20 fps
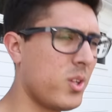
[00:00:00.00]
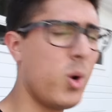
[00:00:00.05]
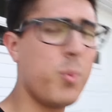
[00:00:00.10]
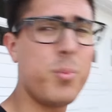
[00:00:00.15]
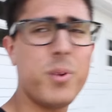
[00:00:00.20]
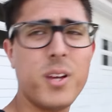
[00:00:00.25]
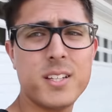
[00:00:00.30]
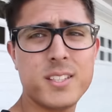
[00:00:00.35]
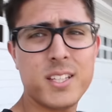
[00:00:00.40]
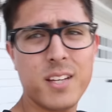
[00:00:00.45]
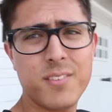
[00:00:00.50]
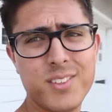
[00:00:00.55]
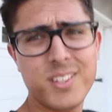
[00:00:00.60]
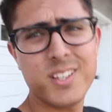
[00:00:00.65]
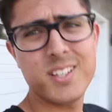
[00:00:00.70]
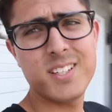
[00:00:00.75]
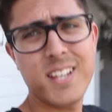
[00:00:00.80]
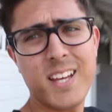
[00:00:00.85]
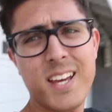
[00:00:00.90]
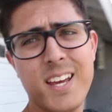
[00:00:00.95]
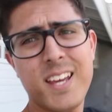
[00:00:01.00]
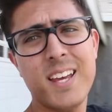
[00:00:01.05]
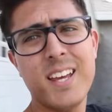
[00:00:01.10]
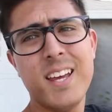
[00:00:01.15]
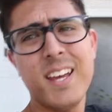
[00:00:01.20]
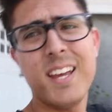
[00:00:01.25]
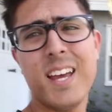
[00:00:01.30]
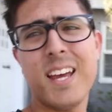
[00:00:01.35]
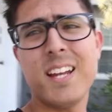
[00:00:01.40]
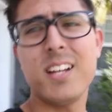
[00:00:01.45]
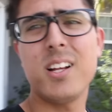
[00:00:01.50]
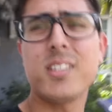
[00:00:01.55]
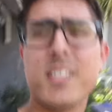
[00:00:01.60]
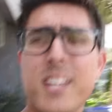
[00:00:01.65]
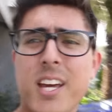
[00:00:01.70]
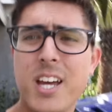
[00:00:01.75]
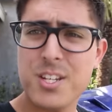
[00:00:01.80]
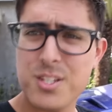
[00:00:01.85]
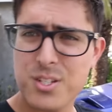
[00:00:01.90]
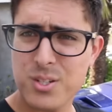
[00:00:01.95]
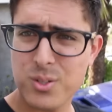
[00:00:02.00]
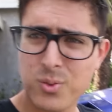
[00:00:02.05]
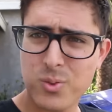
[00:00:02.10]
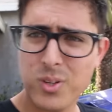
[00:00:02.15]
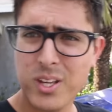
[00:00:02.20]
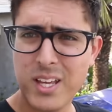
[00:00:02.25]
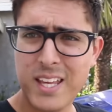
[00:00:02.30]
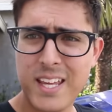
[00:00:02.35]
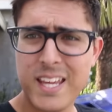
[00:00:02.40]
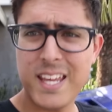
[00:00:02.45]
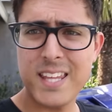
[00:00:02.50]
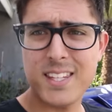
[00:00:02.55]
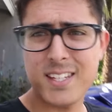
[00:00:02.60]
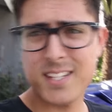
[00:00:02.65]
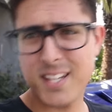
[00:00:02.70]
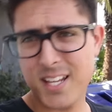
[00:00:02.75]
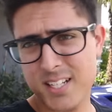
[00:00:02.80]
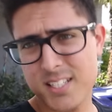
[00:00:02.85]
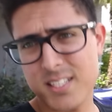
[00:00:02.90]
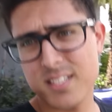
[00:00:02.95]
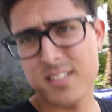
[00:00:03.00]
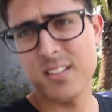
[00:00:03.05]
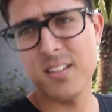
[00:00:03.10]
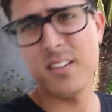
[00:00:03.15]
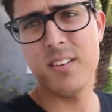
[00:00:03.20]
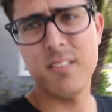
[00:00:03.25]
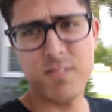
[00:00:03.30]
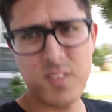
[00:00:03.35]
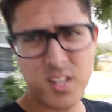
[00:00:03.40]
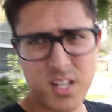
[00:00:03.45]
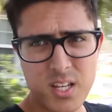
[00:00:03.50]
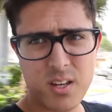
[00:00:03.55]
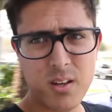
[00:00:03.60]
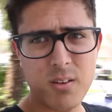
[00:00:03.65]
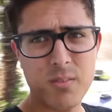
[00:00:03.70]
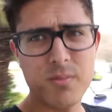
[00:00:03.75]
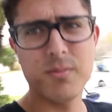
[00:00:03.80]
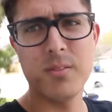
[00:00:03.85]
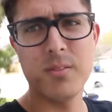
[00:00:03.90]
Hope you guys have a good day, and I'll catch you in the next video.